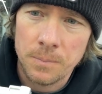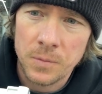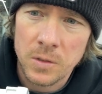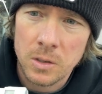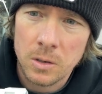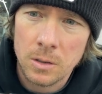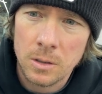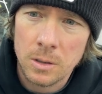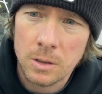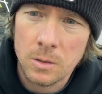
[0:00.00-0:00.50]

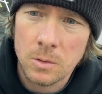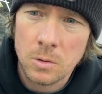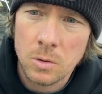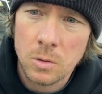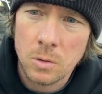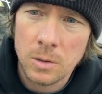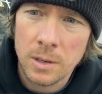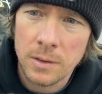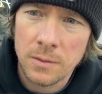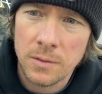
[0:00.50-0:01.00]
So the little
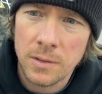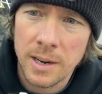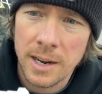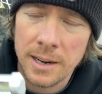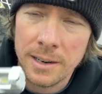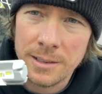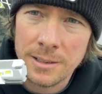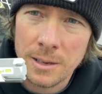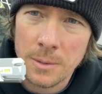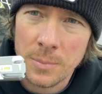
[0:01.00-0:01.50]
cooling fan
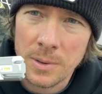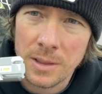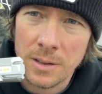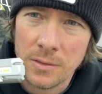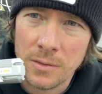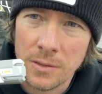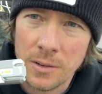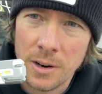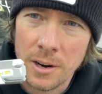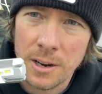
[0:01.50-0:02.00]
is up in the
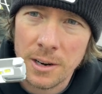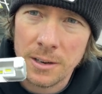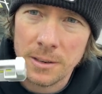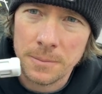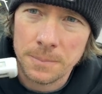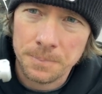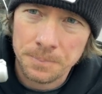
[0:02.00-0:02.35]
front.